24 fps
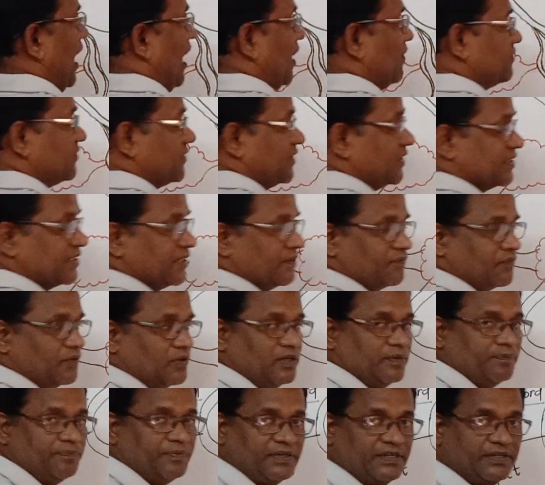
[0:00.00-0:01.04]
After the
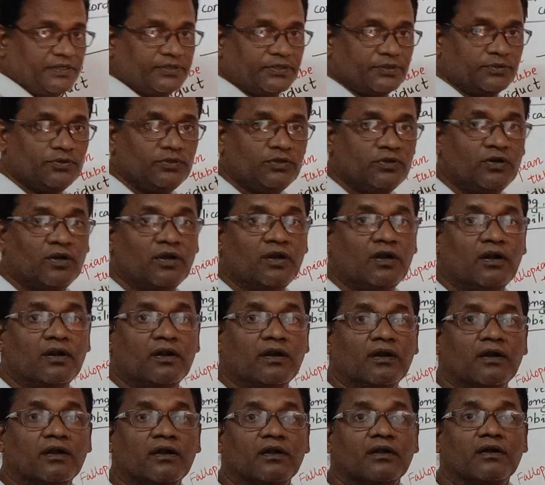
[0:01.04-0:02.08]
fallopian tube,
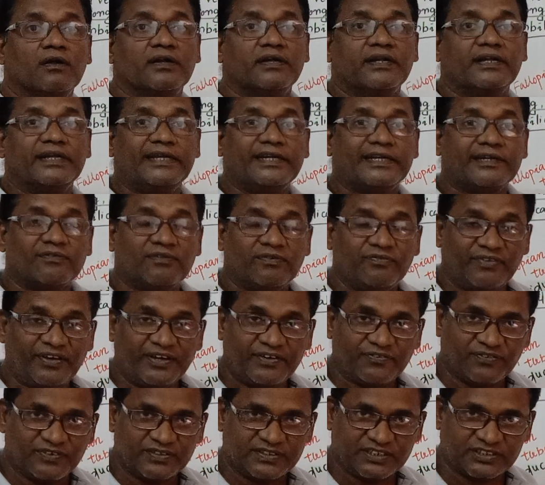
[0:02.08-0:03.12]
it will
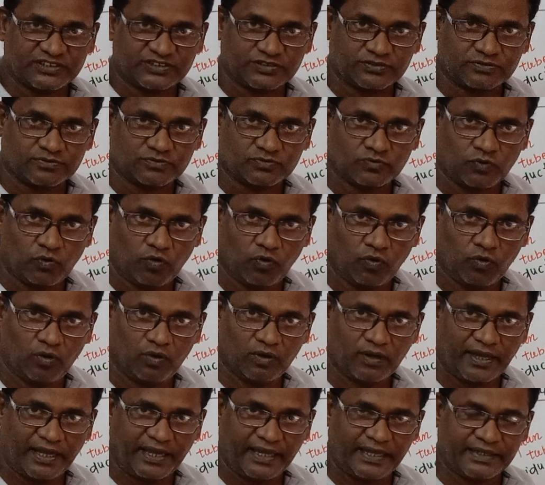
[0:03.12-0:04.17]
wait for the
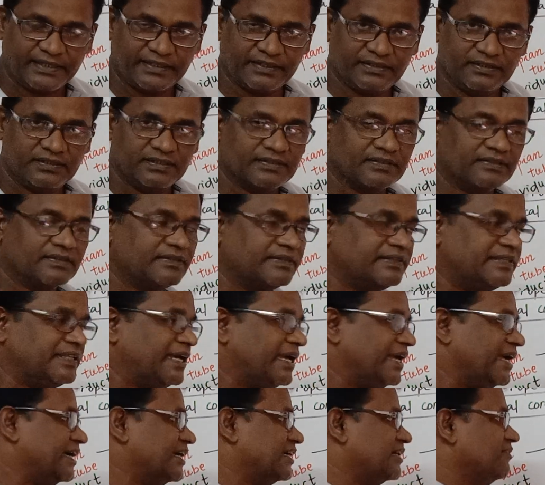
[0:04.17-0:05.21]
egg.
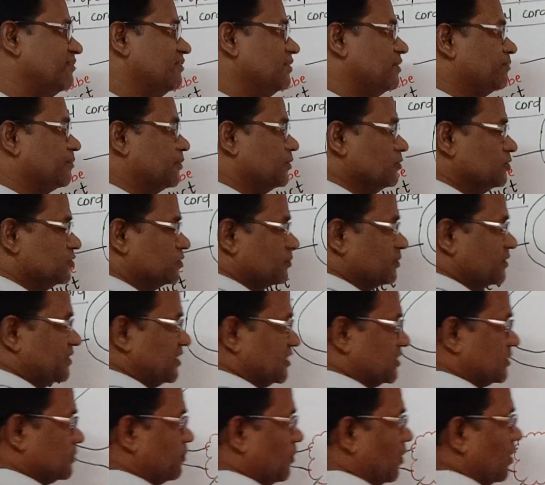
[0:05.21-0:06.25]
The egg will fuse with
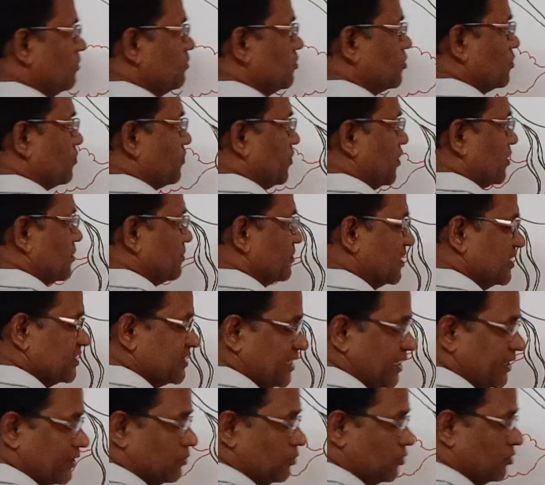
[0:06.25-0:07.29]
the sperm to form the
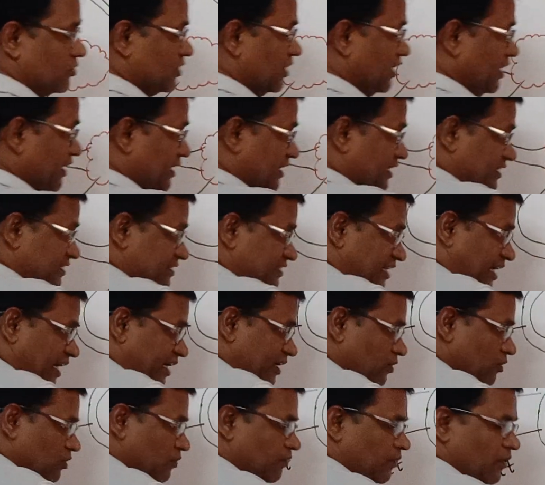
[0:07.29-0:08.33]
zygote.
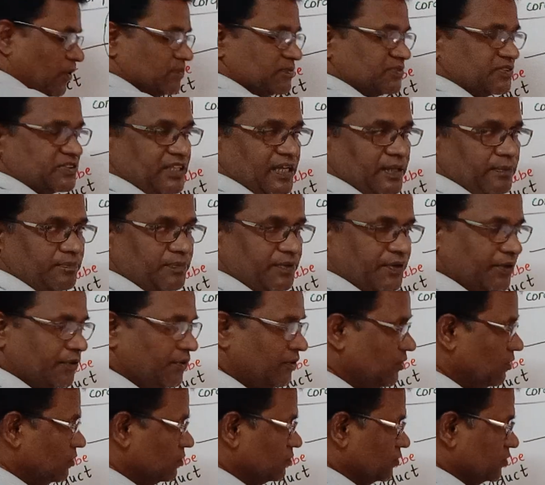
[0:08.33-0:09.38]
Zygote forms the
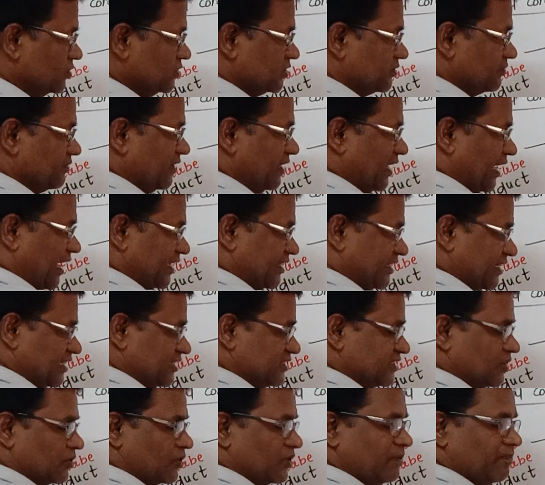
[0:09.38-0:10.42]
embryo which will
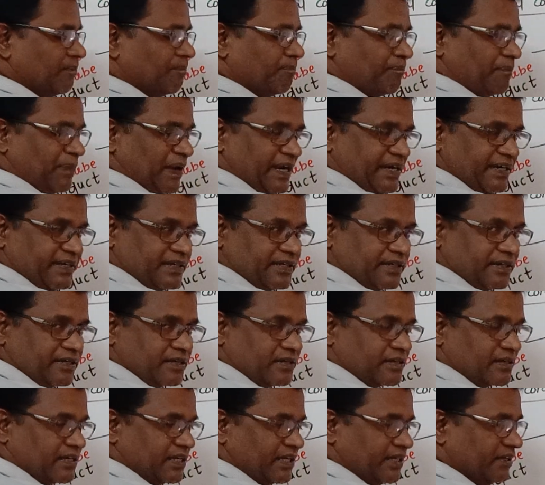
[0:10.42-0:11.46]
attach or implant
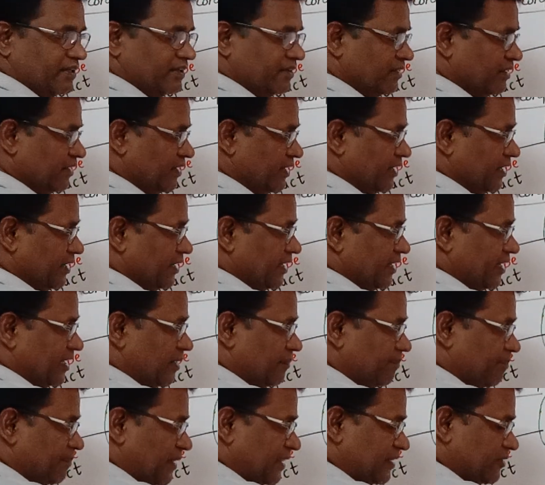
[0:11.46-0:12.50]

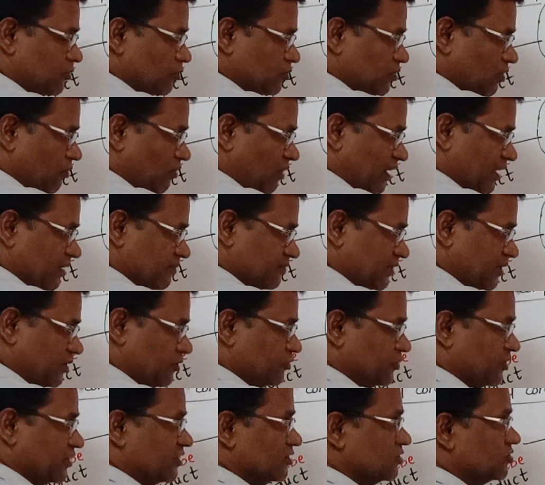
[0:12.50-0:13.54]
to the wall of the
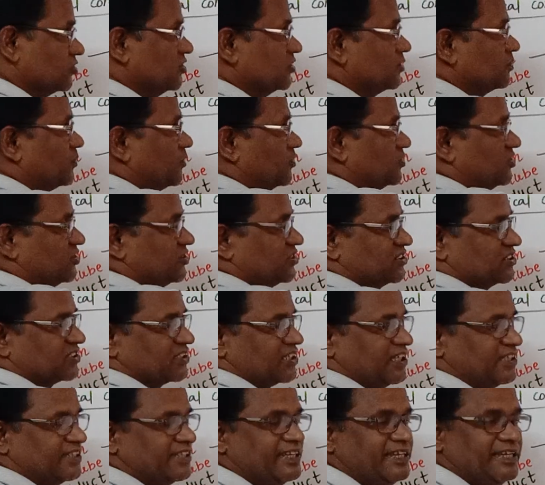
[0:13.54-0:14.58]
uterus. This process is
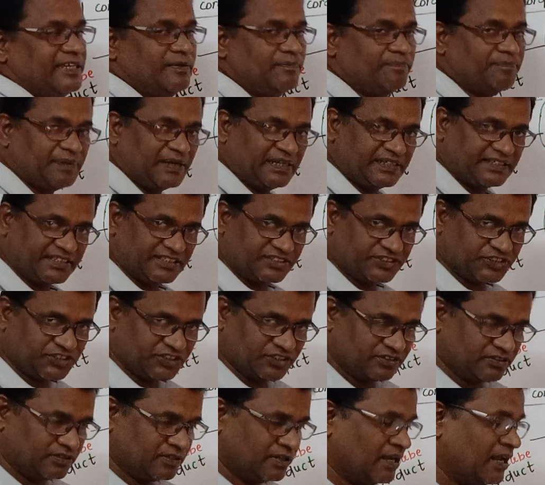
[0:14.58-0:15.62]
called the
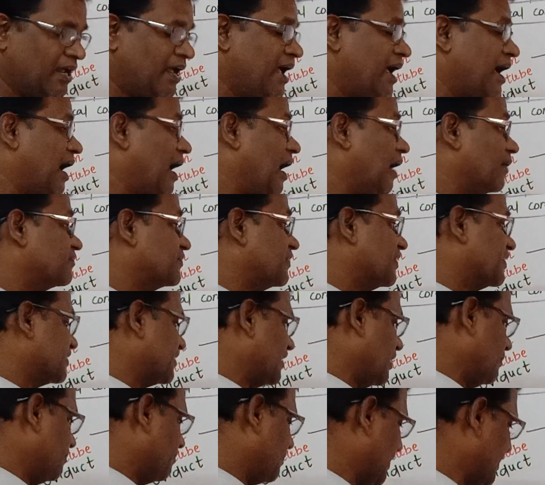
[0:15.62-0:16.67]
implantation. After
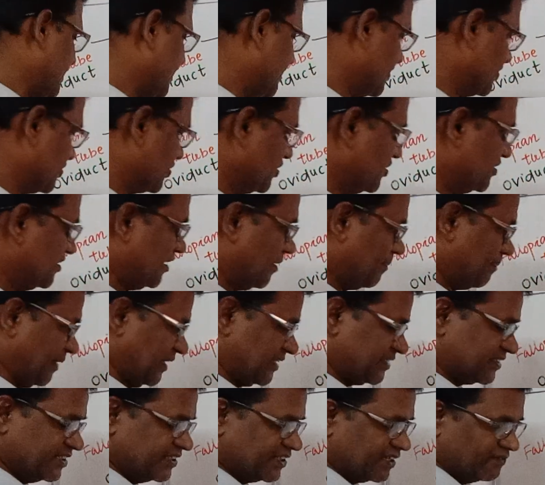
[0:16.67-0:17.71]
the implantation, the
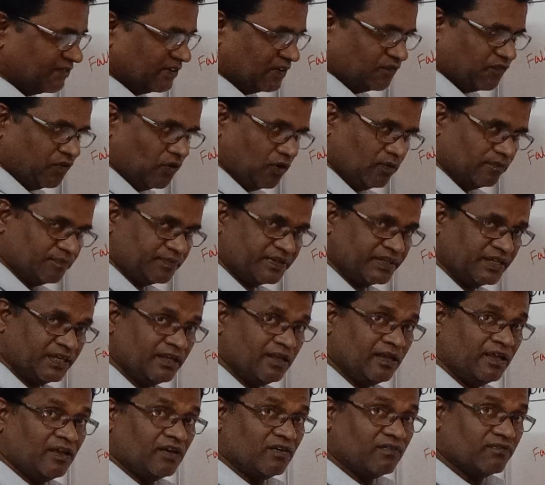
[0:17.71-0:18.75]
placenta will form.
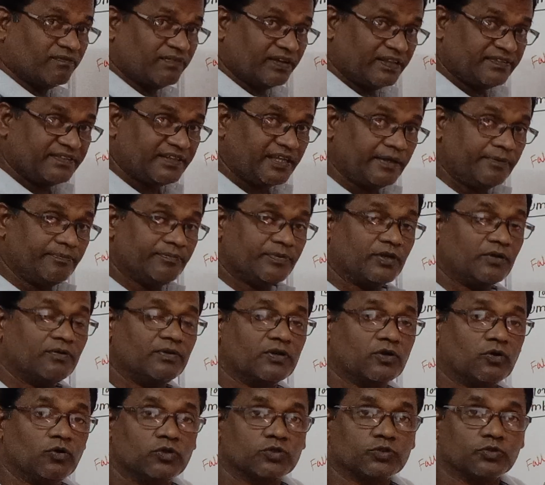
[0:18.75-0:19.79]
When the embryo
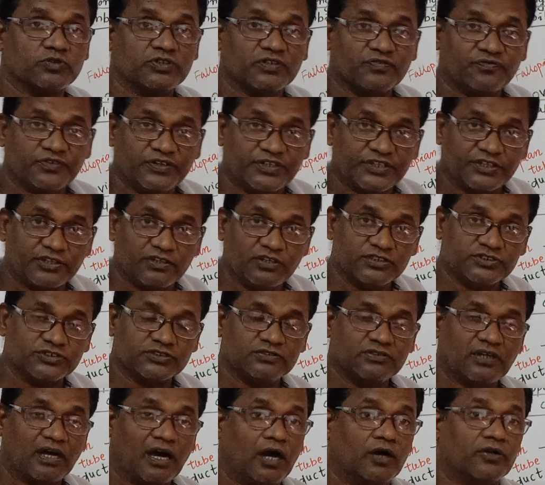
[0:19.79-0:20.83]
will go to the fetus
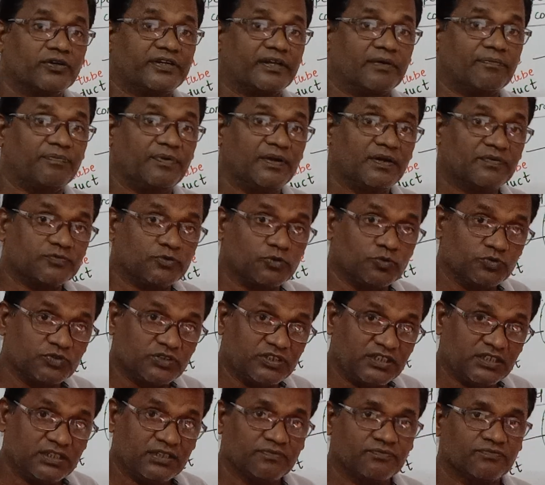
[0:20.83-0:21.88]
or develop to
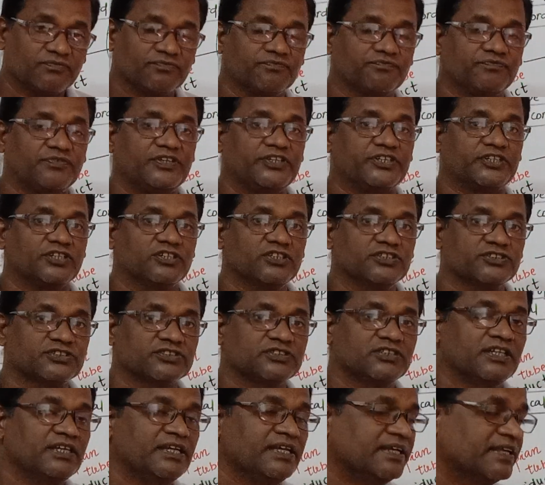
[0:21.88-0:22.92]
the fetus,
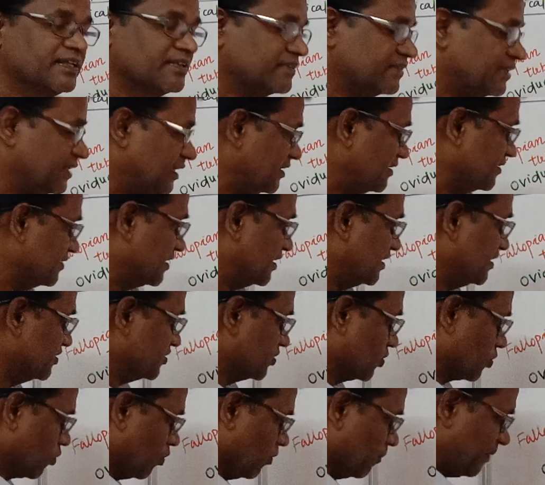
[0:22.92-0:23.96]
then there
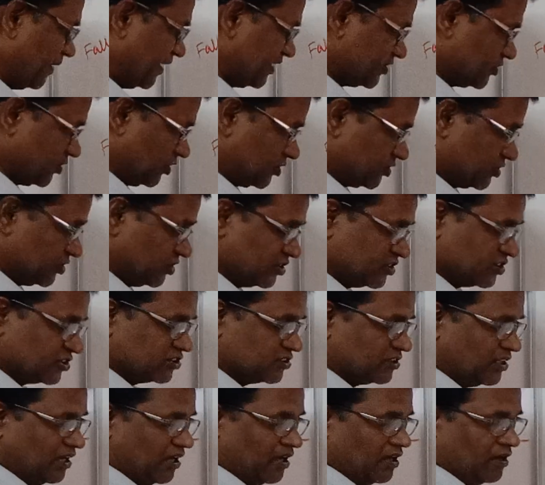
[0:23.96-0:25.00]
is a rope-like
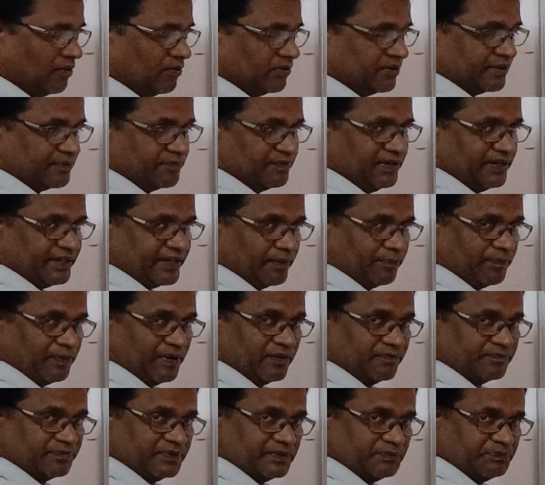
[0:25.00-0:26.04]
structures will
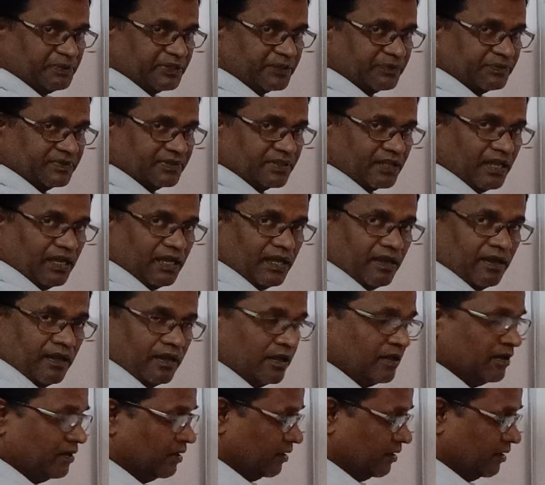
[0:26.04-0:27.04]
develop between the